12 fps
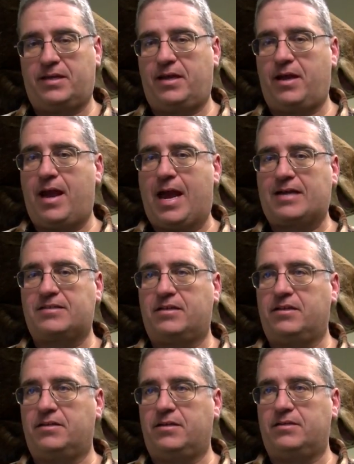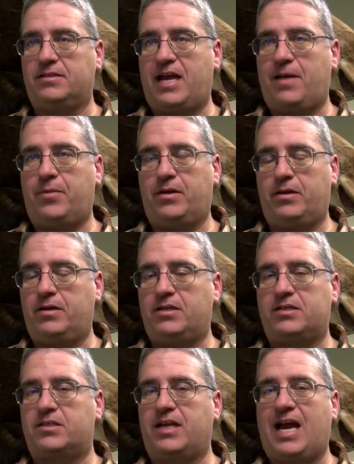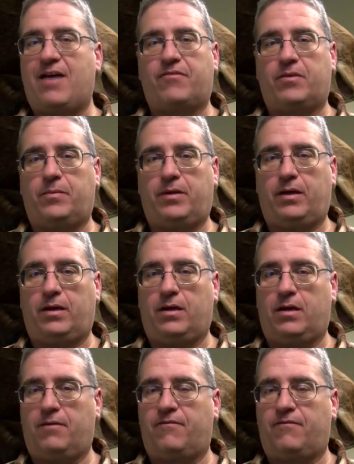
the accident does happen. And it doesn't have to be a